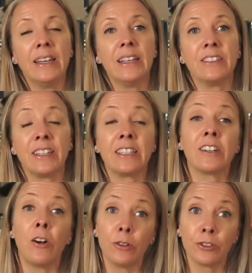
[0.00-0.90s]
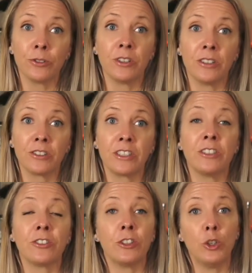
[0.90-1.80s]
is that it also does
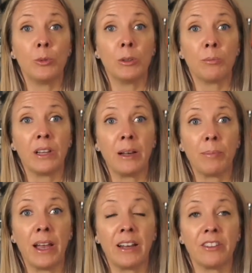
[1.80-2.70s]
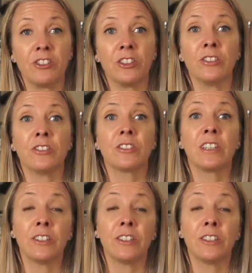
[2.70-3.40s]
kill the human and plant pathogens,